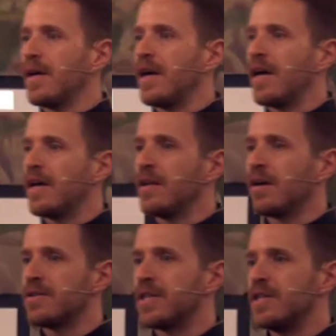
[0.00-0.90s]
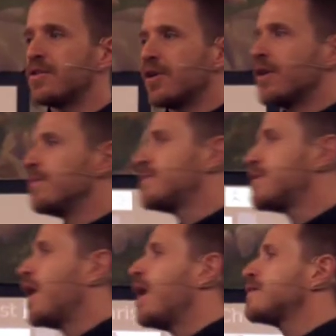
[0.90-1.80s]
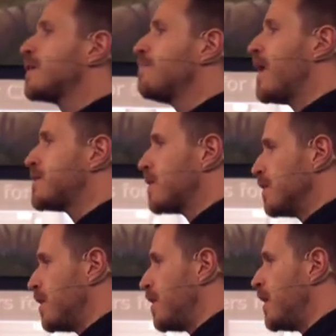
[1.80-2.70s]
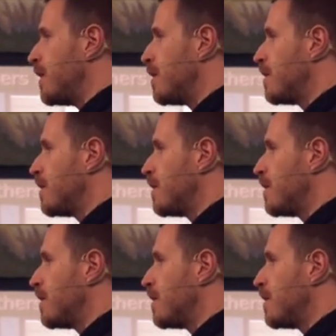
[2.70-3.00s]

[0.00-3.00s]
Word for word: It, there's these terms toxic masculinity.